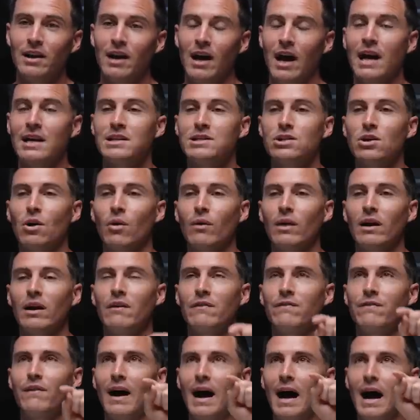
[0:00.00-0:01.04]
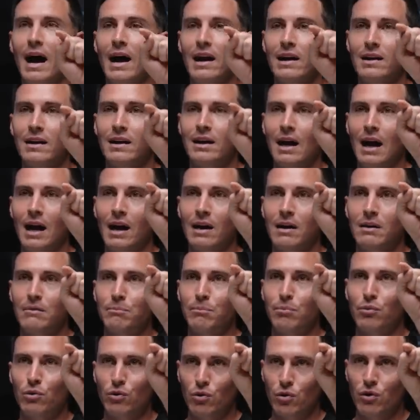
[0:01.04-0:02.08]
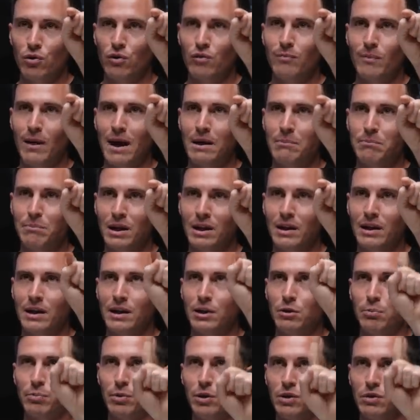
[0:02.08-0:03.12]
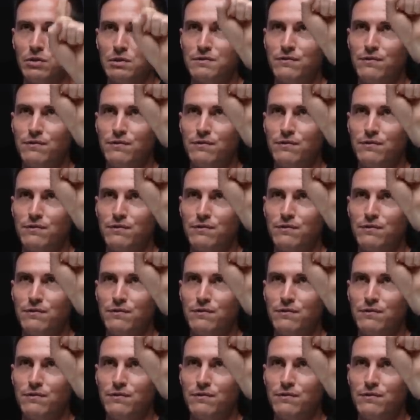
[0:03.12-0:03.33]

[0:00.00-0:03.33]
And so if I did not improve my ability to produce